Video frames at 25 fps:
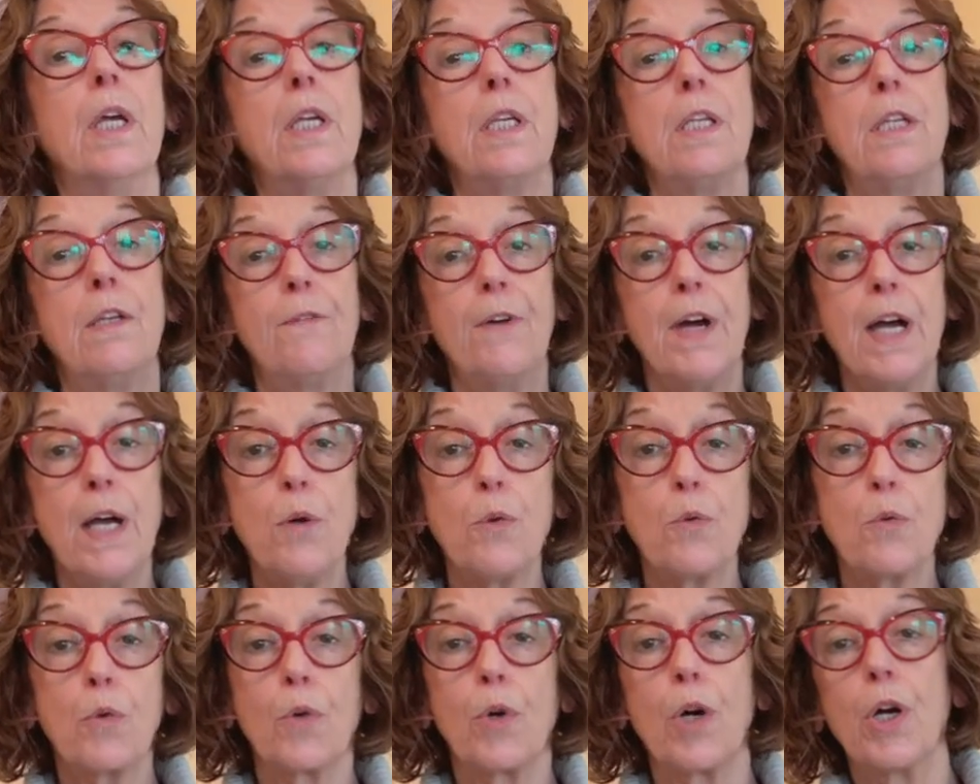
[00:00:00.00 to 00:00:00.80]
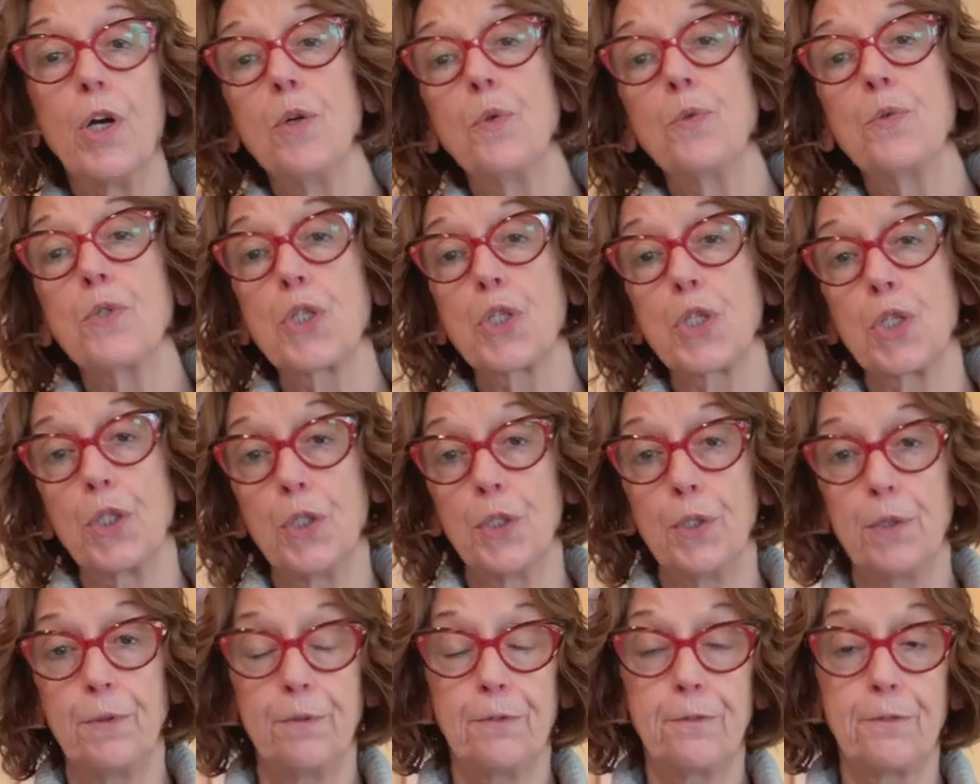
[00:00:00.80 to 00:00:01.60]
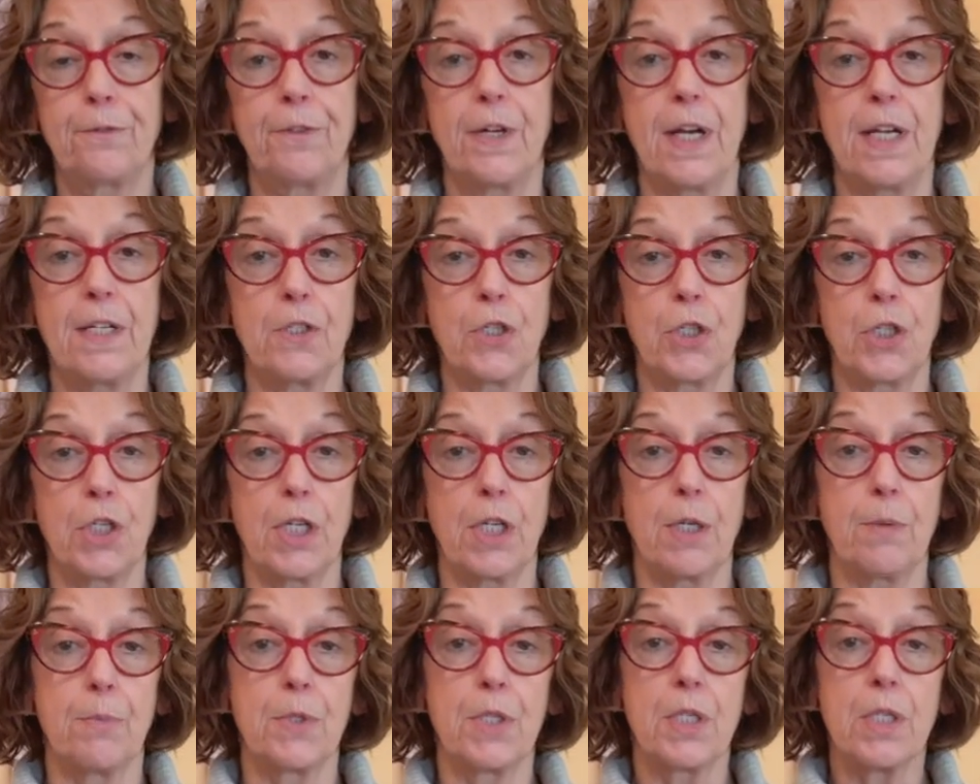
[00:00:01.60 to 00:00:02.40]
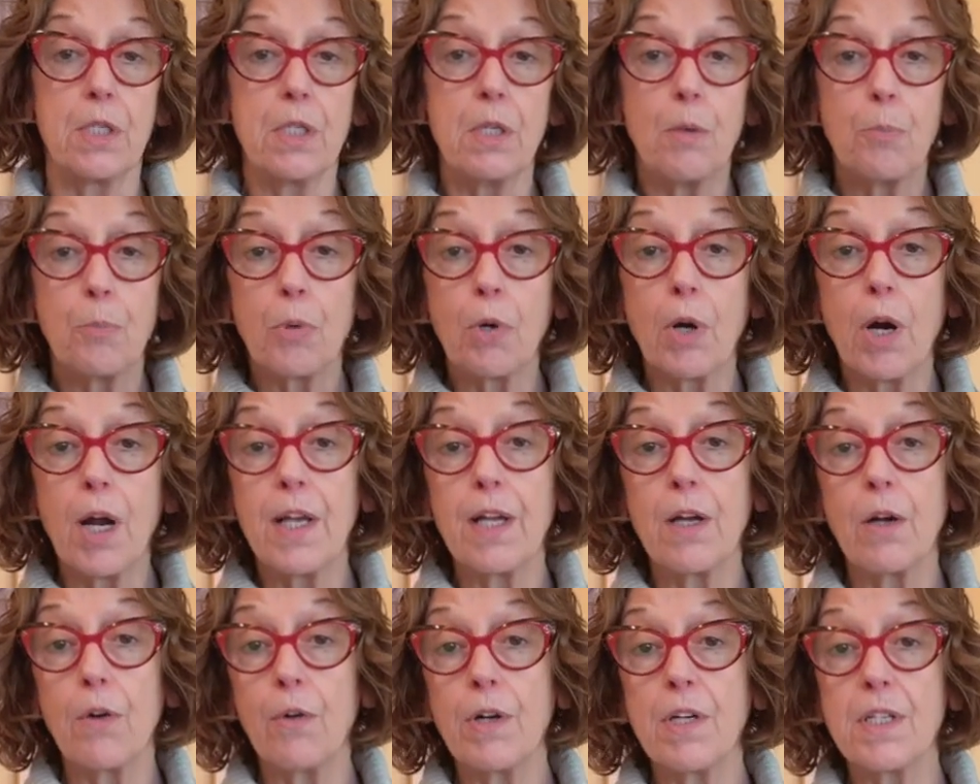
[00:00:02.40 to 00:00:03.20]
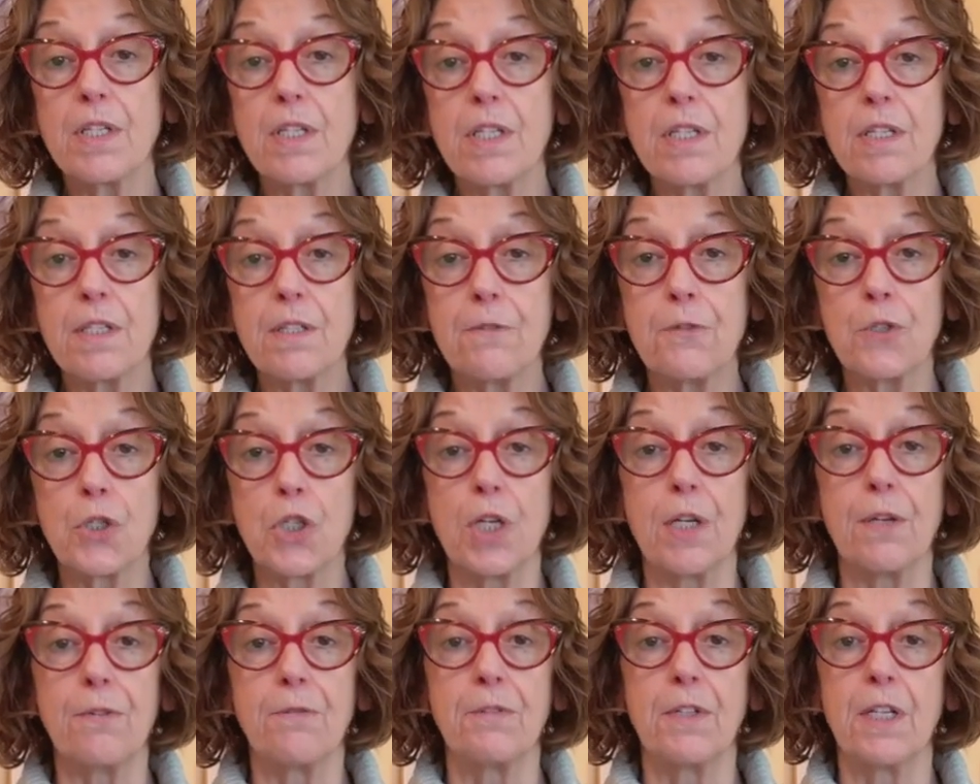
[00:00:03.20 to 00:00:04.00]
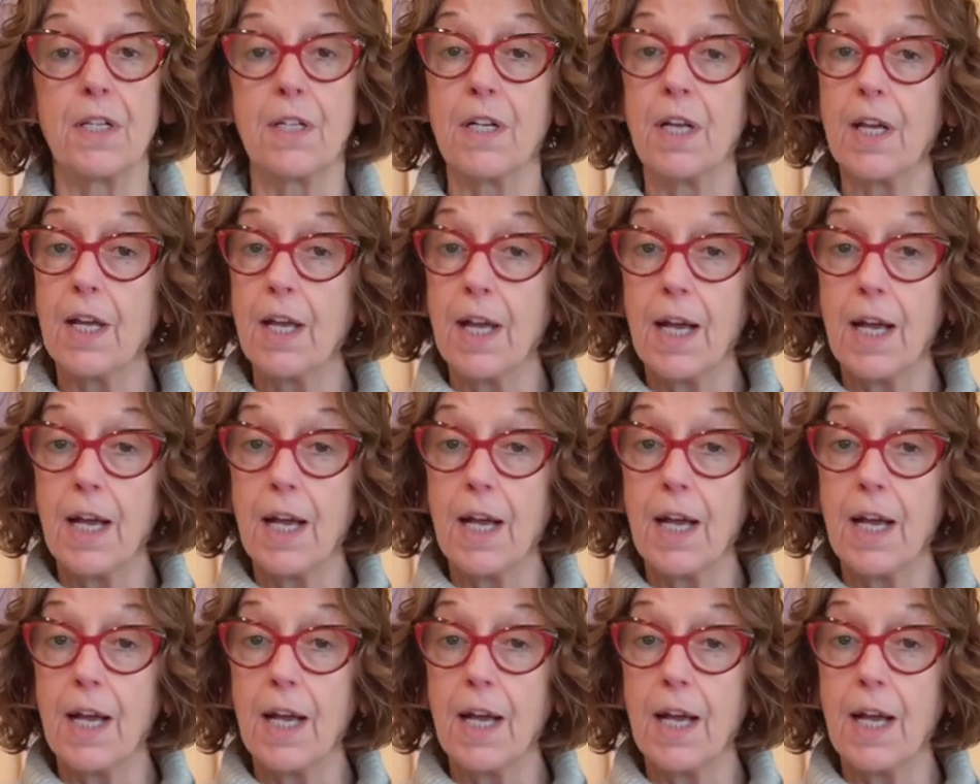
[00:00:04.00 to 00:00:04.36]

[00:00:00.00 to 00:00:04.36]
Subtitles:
You've outgrown certain friendships, your priorities have shifted,